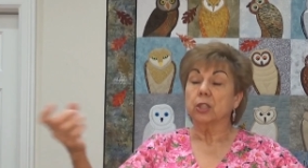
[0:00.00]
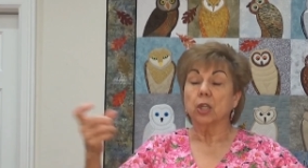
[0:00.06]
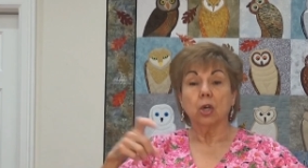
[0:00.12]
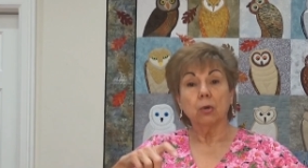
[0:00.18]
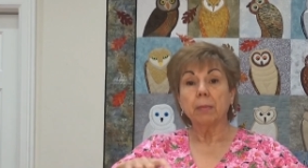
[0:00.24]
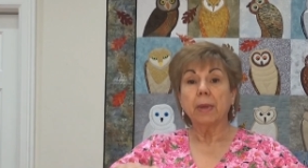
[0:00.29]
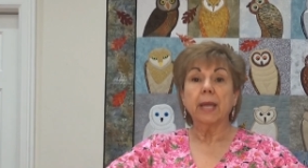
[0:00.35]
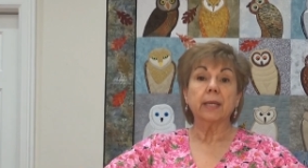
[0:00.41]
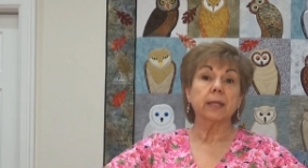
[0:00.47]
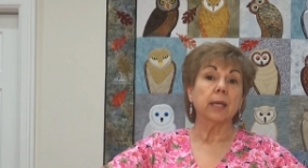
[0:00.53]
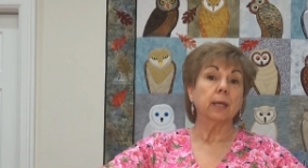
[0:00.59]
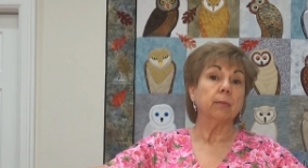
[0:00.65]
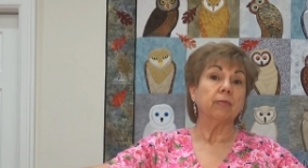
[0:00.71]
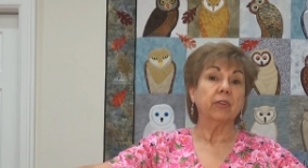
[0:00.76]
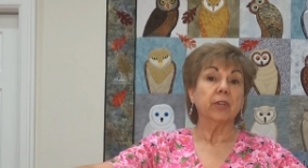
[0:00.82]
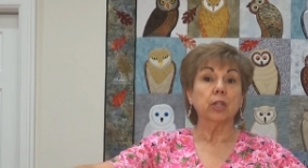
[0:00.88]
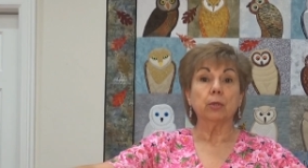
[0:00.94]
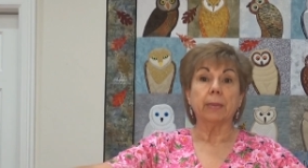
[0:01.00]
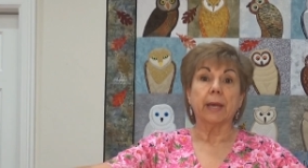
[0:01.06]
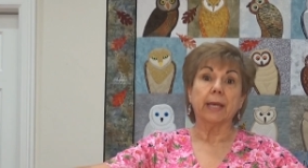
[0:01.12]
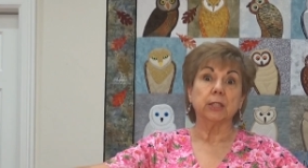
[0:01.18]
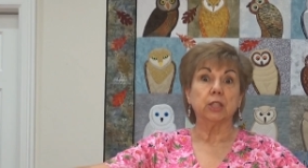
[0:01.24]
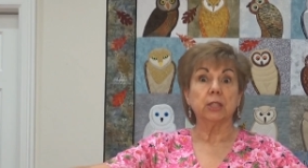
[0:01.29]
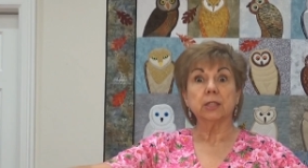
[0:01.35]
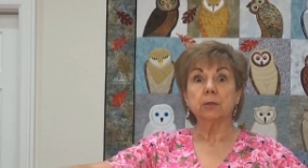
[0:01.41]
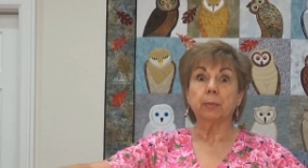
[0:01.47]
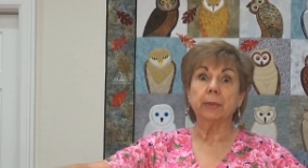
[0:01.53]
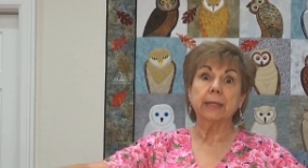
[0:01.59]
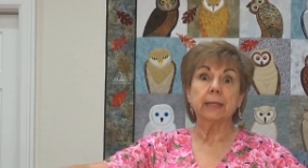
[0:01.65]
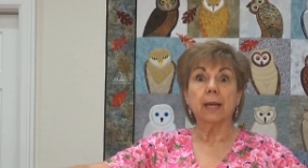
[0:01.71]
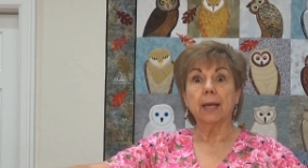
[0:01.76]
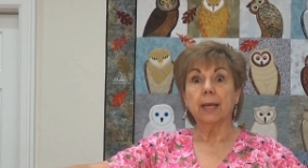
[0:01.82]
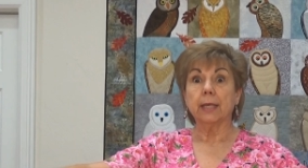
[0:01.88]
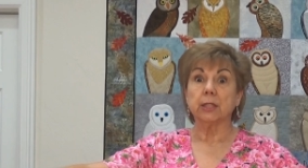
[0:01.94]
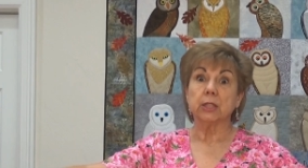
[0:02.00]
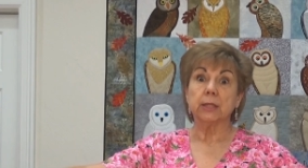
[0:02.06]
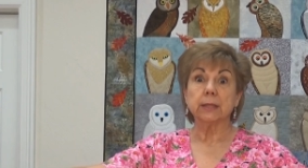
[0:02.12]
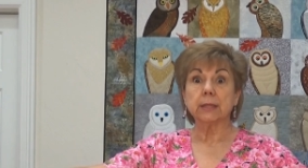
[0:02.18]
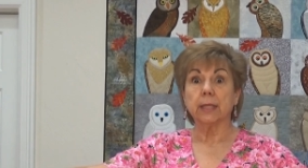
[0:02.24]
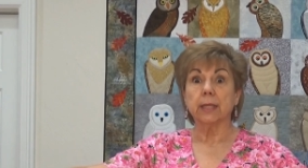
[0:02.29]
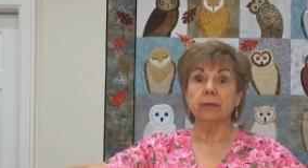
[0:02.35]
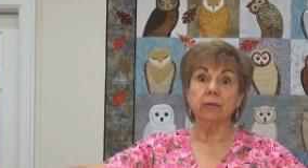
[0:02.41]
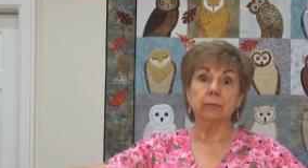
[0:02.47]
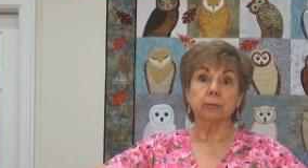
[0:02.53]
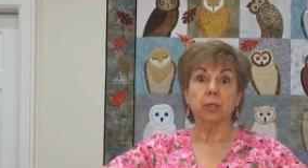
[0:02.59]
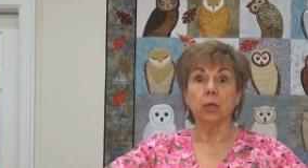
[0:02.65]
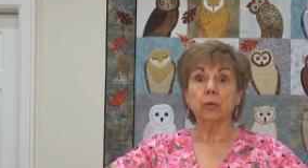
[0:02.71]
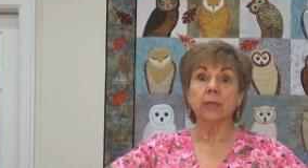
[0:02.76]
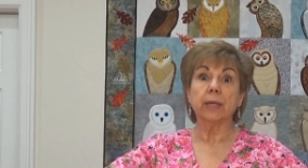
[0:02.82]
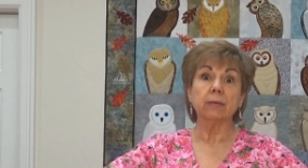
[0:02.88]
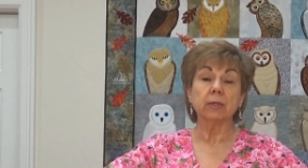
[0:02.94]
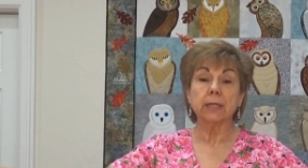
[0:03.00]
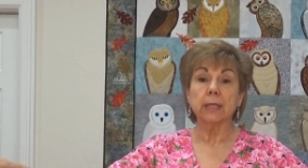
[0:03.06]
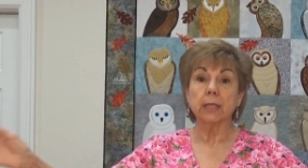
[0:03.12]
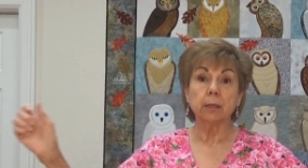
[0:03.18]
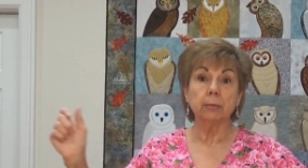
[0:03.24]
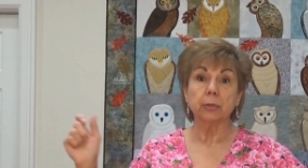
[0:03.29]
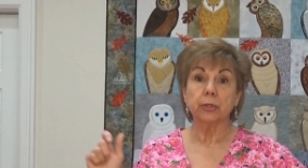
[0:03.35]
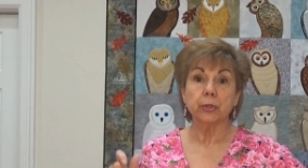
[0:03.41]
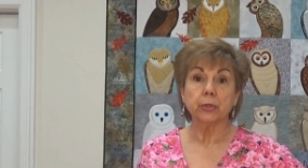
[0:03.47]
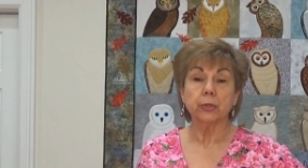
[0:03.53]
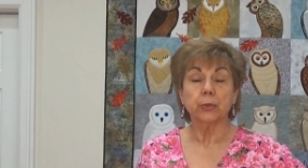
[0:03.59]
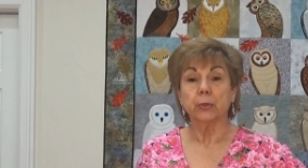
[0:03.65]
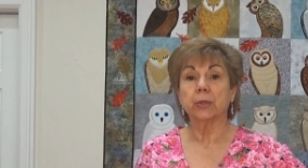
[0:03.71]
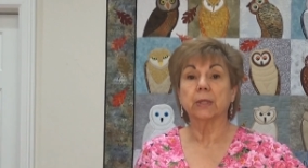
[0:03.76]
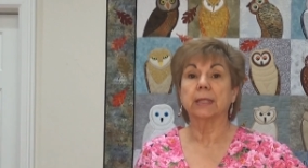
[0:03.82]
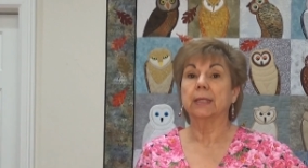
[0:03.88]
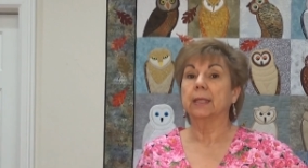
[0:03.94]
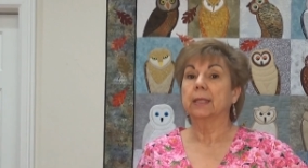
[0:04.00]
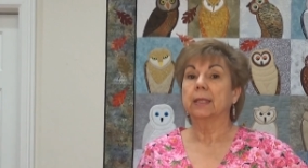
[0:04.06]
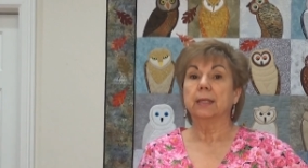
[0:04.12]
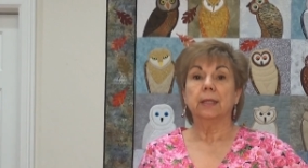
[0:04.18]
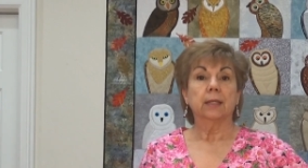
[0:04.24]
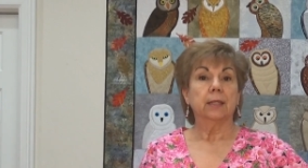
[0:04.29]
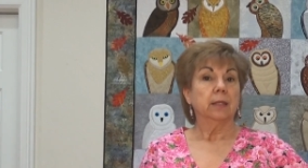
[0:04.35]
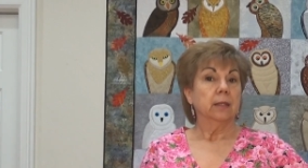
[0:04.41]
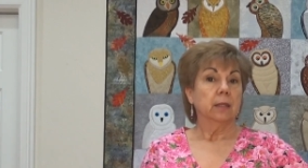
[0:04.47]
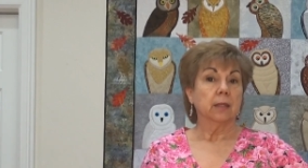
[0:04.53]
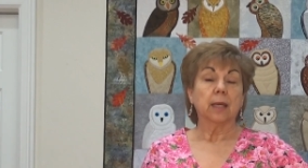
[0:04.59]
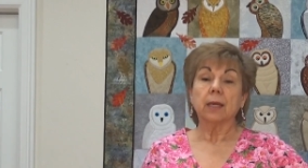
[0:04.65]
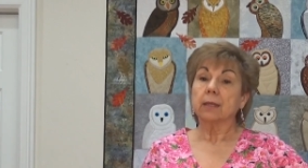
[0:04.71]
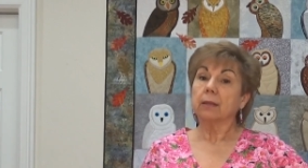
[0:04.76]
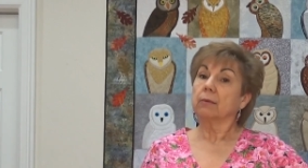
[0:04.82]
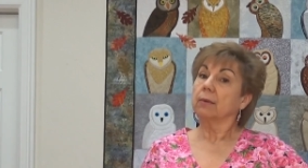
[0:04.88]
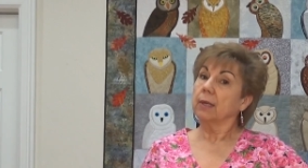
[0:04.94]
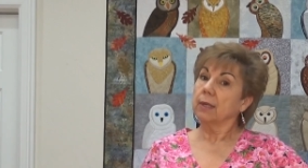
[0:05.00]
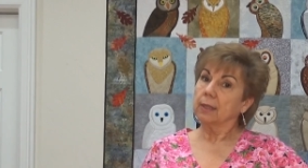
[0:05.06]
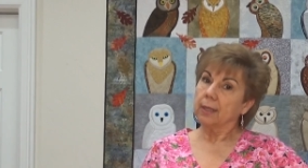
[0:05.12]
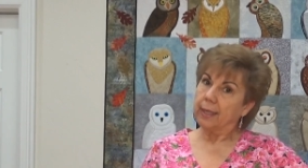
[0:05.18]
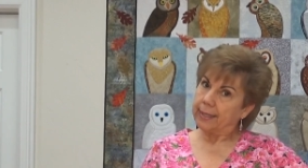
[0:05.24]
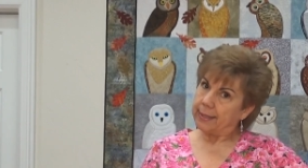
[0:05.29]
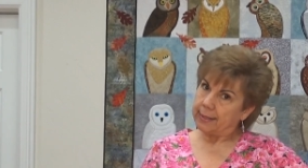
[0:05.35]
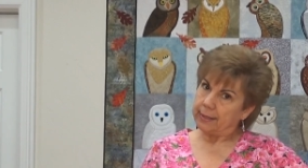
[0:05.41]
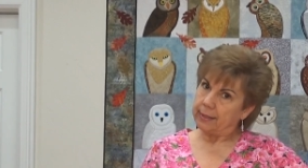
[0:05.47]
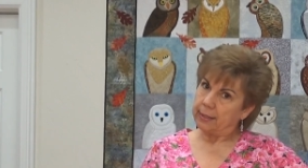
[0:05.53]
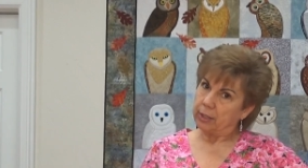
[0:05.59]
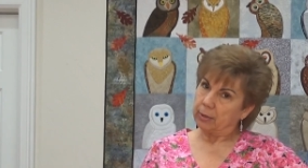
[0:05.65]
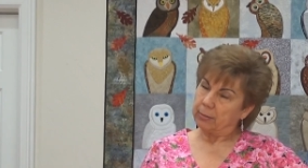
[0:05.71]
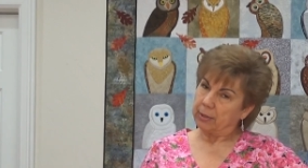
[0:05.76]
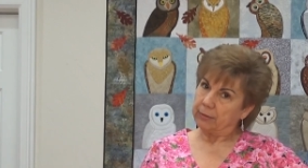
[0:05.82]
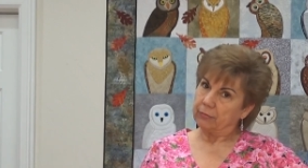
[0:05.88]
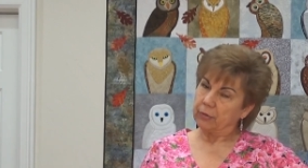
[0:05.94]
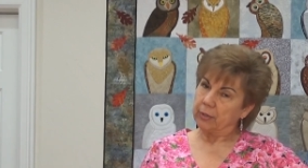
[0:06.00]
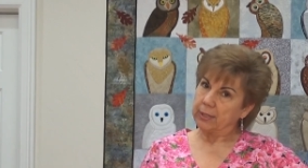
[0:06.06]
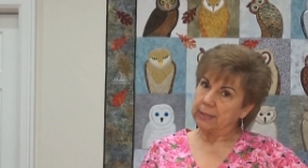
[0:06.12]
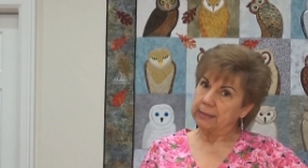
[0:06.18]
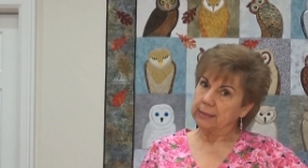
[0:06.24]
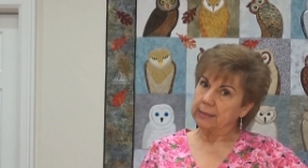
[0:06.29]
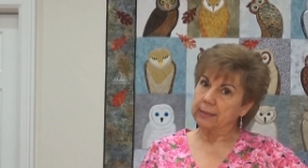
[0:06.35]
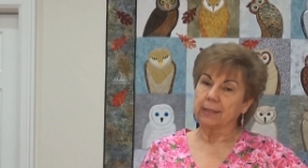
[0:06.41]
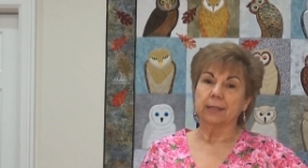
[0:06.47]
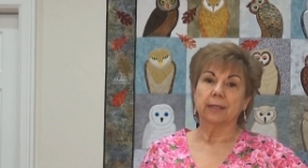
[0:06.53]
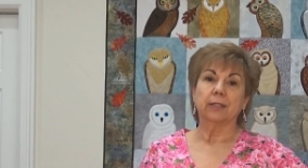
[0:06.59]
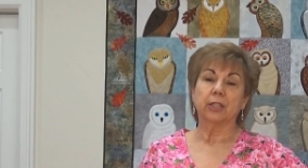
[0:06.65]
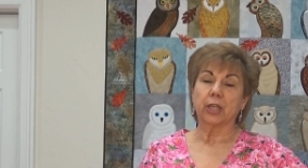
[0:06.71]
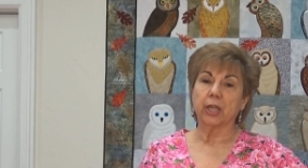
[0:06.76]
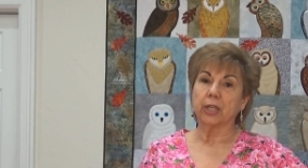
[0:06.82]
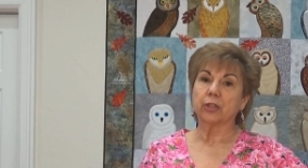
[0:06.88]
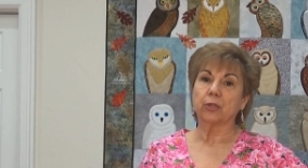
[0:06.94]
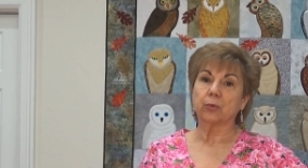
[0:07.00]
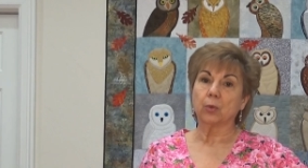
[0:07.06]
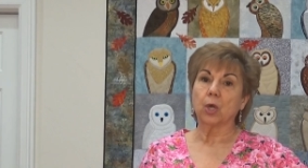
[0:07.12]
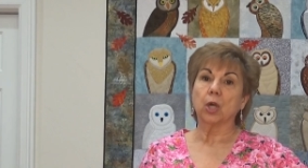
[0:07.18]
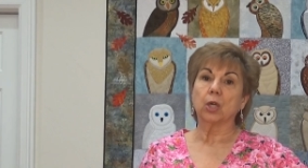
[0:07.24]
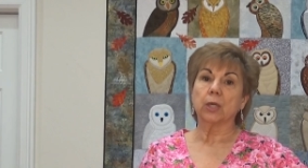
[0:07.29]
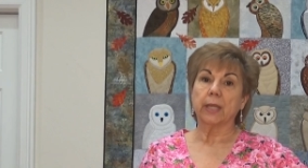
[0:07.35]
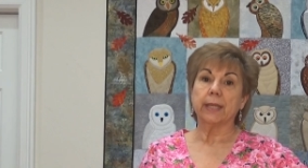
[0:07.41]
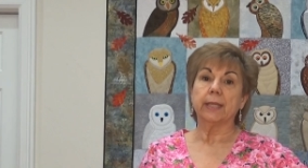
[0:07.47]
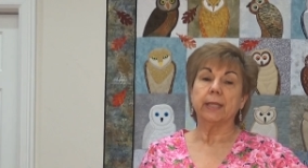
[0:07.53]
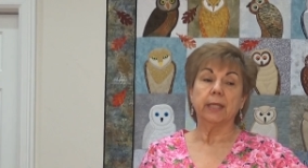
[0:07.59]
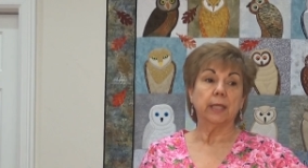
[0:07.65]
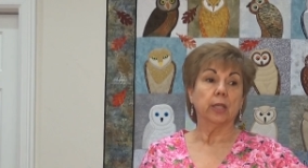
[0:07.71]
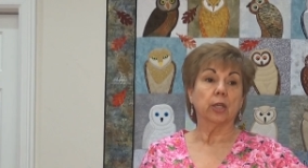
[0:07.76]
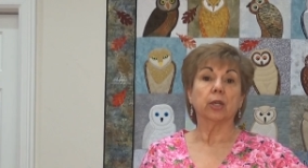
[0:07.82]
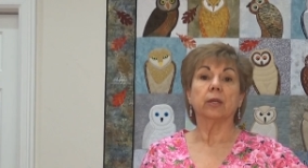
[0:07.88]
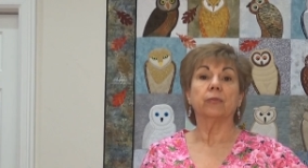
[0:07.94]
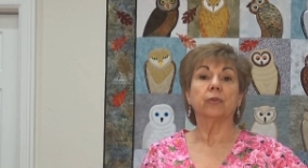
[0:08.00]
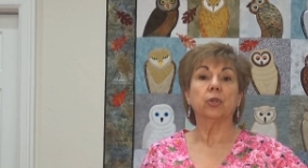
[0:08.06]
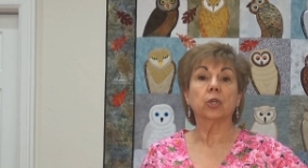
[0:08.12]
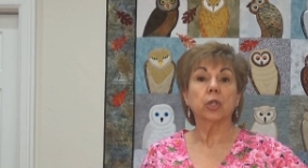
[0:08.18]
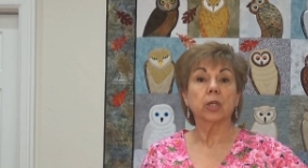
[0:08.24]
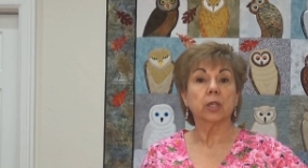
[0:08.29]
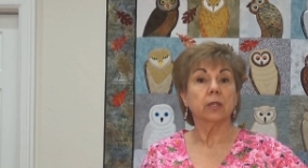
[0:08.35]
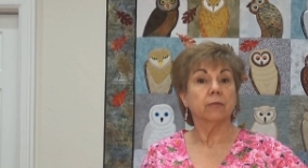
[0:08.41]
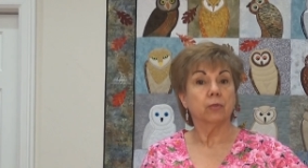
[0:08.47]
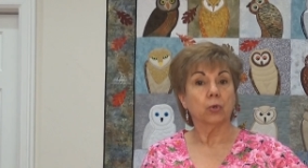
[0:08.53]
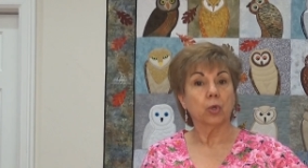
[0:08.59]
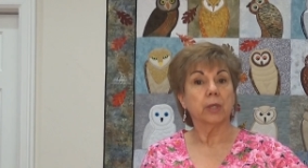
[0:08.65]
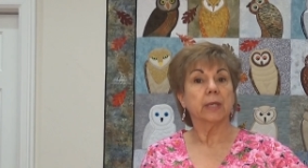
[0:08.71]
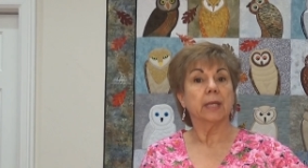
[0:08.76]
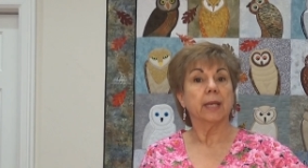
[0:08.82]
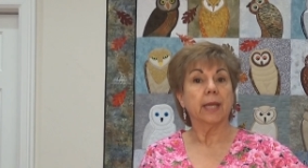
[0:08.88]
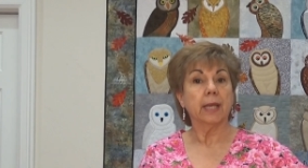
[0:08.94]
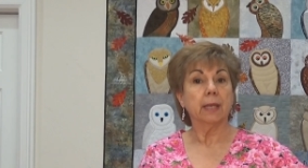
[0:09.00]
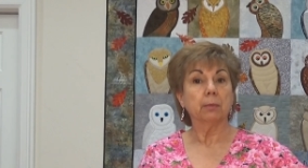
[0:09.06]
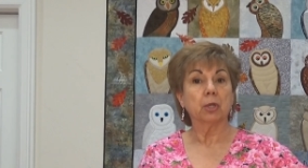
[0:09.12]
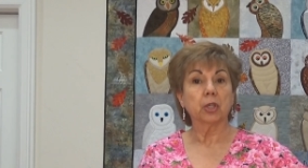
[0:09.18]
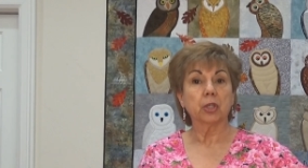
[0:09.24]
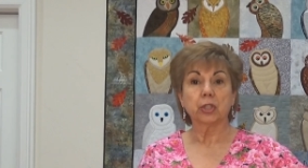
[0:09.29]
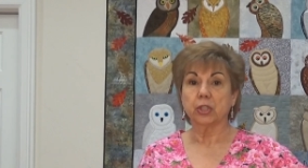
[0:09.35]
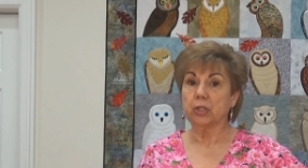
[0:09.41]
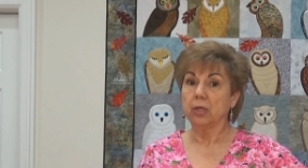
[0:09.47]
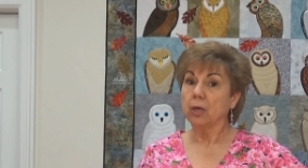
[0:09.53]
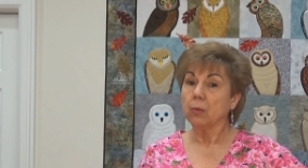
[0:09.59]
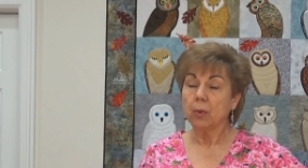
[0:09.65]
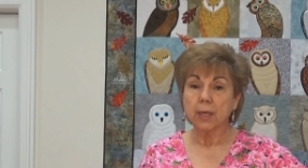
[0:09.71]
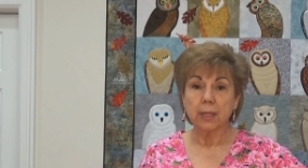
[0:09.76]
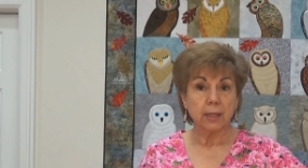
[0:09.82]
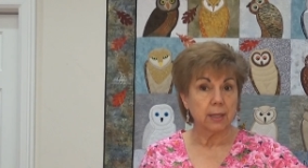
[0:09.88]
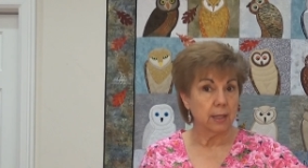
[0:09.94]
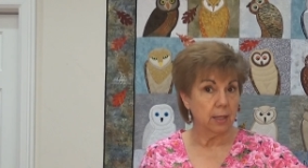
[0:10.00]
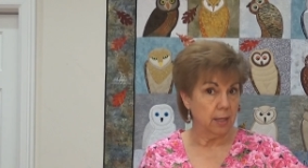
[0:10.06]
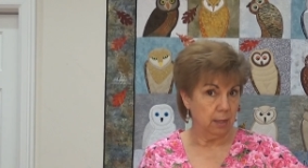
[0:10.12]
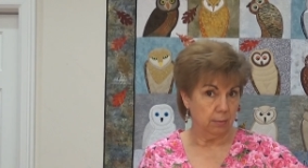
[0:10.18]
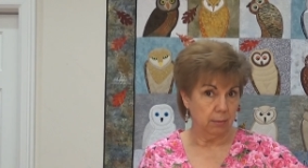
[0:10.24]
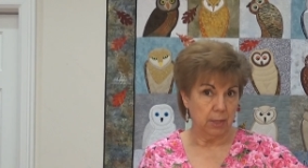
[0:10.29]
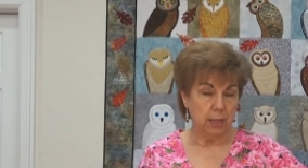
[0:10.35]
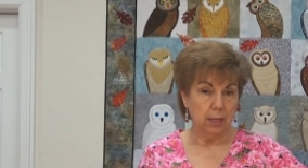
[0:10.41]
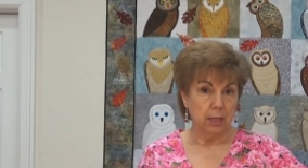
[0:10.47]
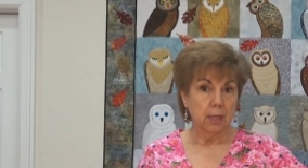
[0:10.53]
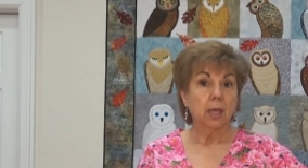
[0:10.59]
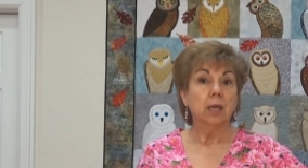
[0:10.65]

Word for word: Don't make them feel bad. Just be kind. Just love them. Don't ever tell them the truth. You got the wrong lady here, my friends. You got the wrong lady here. If you're looking for an enabler, you don't want to come